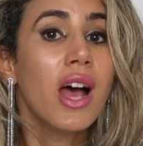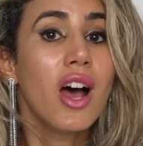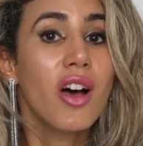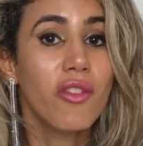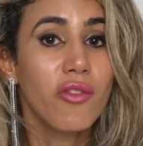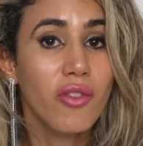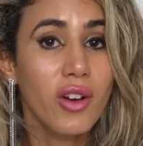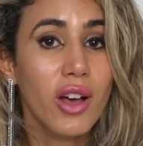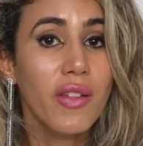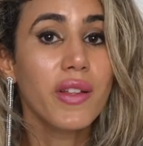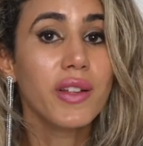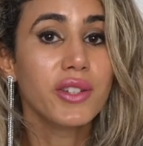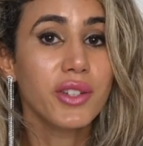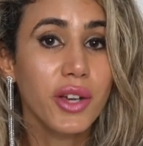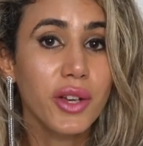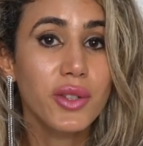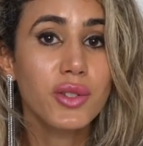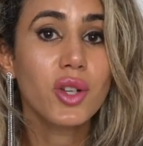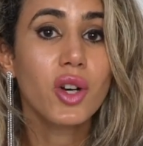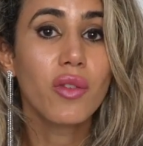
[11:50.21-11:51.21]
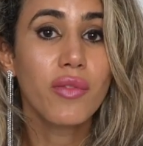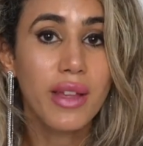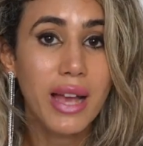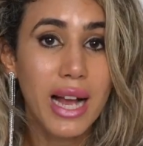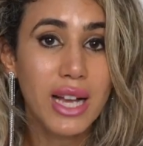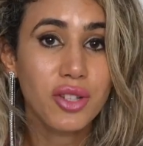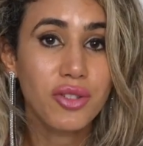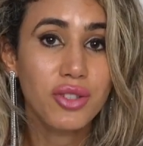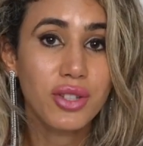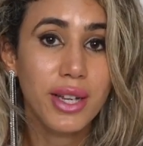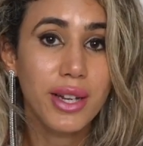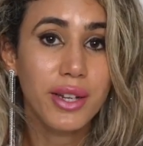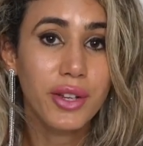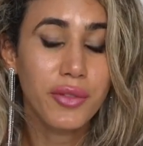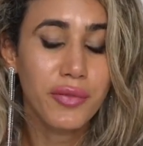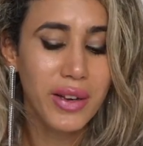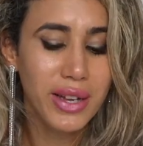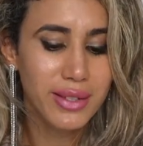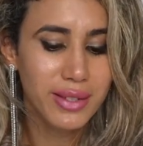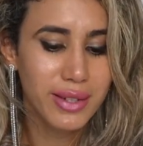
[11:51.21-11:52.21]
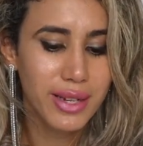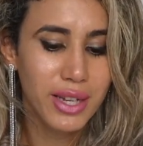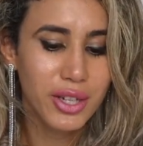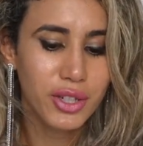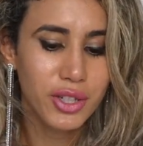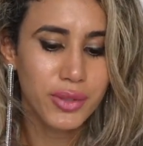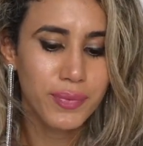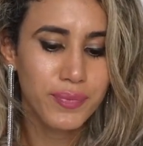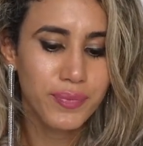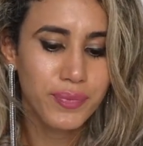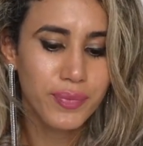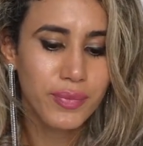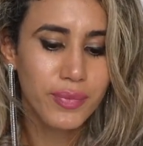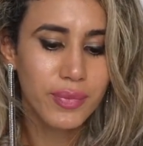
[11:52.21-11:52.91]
a further dose of the AstraZeneca vaccination.